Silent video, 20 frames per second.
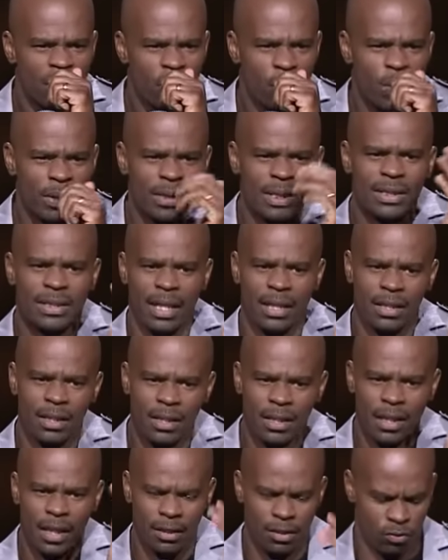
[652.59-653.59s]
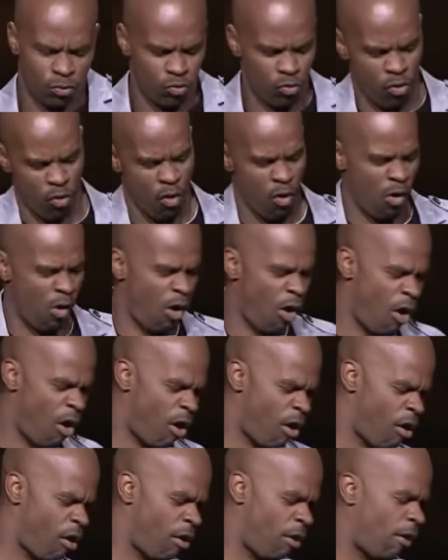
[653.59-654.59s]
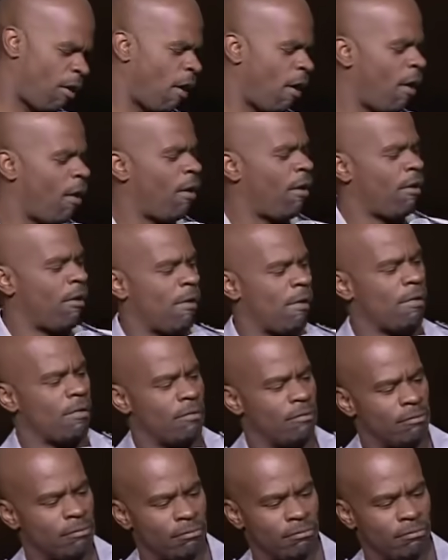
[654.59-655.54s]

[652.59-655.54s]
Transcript: What does that look like? Raw.